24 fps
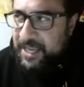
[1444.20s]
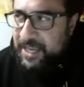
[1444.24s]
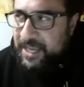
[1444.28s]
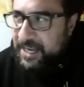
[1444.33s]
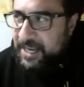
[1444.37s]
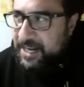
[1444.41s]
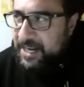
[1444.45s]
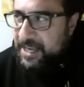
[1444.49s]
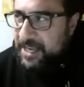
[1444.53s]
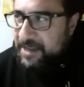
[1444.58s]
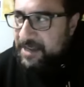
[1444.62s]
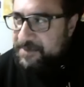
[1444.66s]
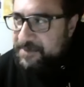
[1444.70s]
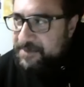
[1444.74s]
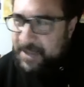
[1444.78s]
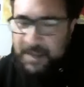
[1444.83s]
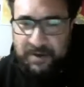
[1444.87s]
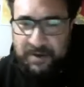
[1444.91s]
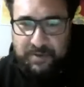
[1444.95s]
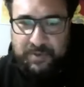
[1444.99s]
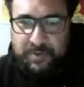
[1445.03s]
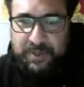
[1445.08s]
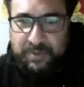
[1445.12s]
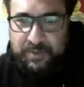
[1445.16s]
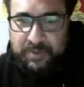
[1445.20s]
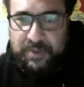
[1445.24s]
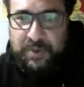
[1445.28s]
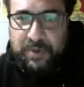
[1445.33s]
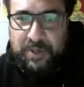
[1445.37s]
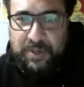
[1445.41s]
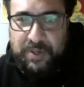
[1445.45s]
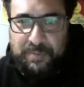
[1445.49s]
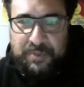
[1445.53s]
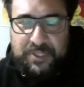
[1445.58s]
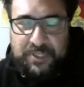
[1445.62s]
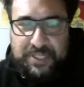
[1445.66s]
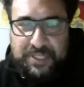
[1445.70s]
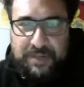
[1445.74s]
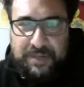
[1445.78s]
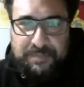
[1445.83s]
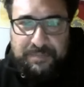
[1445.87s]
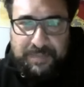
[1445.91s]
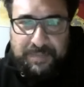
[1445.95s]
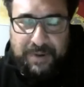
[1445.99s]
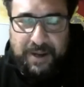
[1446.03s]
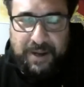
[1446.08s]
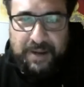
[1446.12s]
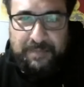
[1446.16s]
And we want to put
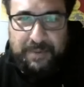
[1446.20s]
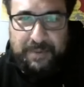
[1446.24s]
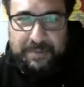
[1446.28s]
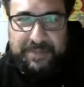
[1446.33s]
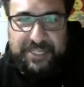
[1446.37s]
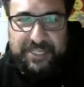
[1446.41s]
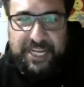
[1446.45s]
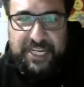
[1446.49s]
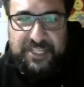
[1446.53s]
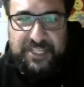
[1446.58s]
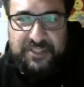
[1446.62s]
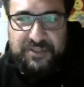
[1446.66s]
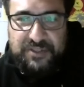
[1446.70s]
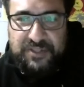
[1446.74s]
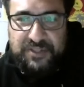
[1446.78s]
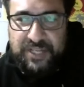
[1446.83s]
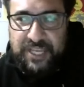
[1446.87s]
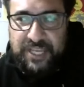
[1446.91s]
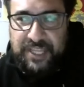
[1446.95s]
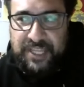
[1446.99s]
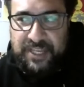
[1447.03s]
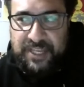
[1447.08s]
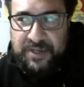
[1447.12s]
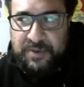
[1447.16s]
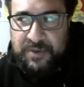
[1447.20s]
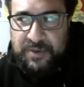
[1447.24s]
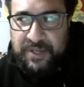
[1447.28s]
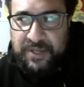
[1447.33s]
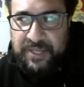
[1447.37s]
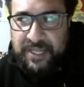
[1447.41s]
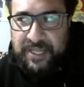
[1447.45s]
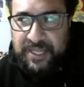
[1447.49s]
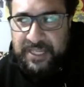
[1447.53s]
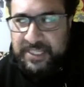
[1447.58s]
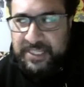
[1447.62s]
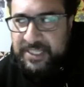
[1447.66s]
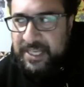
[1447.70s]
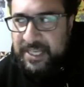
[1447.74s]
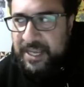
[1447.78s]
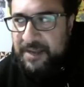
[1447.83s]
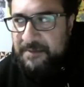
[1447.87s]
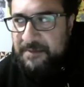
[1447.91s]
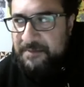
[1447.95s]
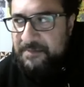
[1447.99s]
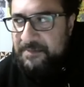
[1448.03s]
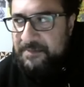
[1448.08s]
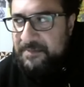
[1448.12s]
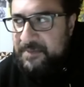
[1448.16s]
a publication together anyway. It's
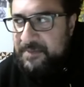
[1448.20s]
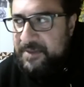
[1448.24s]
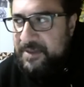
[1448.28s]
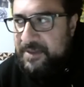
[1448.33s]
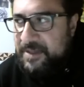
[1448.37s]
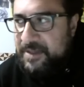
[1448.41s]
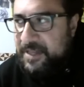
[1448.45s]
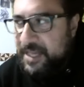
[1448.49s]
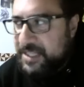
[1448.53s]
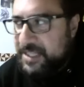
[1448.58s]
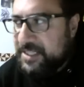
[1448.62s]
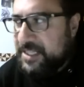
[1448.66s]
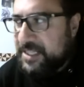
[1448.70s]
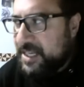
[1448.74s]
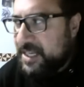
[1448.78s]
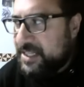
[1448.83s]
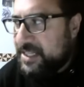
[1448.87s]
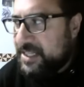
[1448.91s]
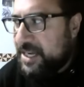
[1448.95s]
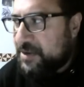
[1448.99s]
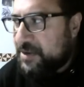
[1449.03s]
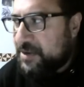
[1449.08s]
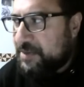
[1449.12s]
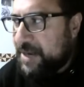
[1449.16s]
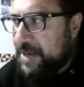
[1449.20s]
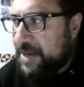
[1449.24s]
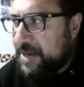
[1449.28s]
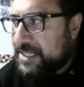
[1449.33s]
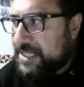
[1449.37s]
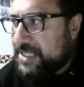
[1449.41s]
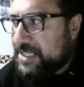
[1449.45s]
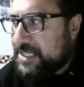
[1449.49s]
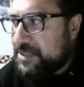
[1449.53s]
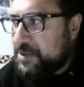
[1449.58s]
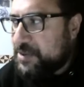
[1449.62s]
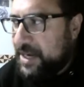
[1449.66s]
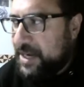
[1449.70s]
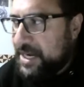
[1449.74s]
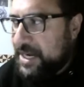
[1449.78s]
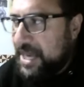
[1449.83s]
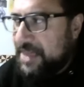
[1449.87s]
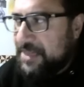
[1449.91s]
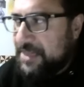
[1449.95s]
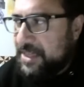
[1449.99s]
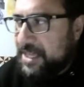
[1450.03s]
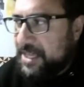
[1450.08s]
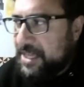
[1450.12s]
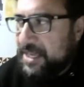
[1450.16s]
a sacred places too. And I
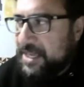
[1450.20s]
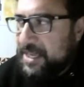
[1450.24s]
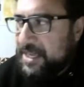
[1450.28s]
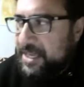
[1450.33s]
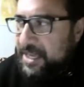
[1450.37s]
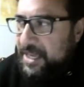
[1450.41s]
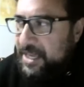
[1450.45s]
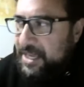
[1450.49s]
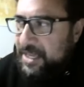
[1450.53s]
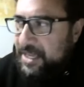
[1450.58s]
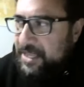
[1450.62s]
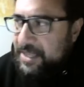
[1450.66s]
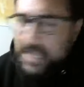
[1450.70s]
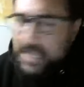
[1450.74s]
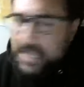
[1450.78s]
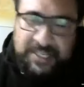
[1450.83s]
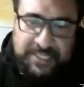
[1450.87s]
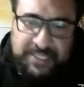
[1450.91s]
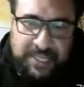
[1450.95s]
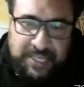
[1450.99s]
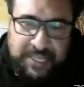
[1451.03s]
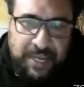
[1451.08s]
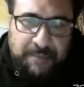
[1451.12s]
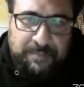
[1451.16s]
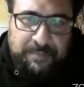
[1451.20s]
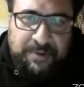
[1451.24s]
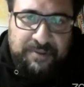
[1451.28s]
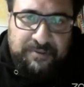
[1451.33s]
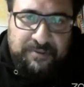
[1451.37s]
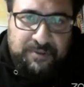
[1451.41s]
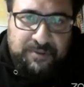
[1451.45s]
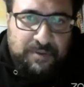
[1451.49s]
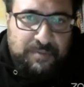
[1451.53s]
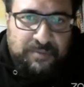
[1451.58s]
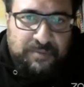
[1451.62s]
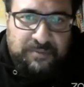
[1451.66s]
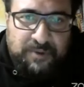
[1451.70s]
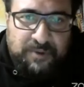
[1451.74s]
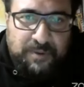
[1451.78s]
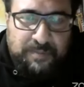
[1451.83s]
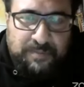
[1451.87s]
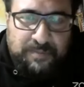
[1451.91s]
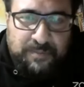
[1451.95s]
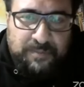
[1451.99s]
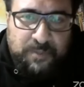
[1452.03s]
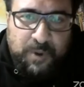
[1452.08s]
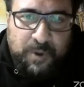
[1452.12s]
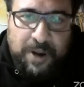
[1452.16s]
think that has happened
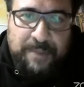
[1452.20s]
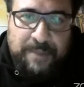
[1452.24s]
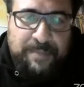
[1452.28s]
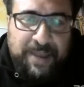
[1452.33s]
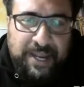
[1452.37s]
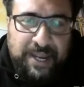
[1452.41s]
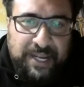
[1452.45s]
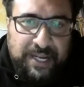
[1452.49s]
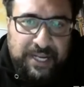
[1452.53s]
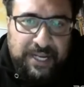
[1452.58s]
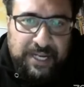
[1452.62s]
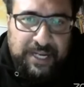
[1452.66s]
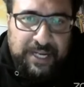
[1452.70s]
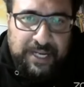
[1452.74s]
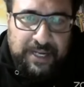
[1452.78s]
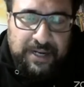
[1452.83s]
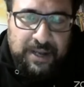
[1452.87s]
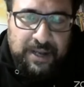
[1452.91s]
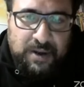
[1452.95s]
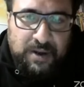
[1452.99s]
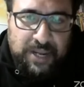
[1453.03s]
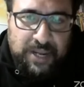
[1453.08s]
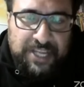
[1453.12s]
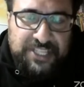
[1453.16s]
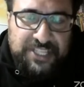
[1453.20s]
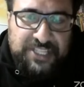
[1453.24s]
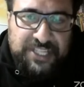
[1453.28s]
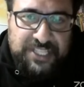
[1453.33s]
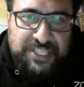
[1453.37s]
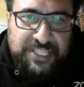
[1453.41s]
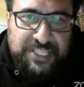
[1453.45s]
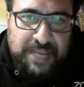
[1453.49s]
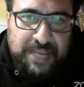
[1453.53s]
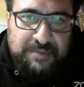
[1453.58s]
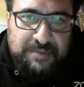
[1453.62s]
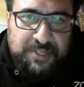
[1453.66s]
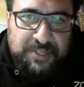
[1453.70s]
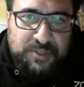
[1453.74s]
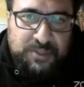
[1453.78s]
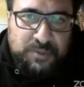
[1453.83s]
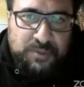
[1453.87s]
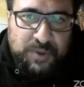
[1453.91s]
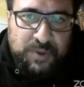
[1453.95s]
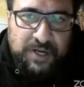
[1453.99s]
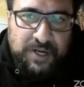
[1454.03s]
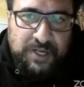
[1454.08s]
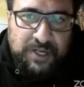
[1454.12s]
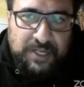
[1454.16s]
from way back in our ancient times as
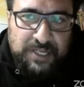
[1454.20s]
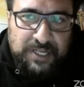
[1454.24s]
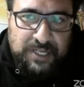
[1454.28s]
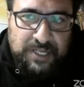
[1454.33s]
well,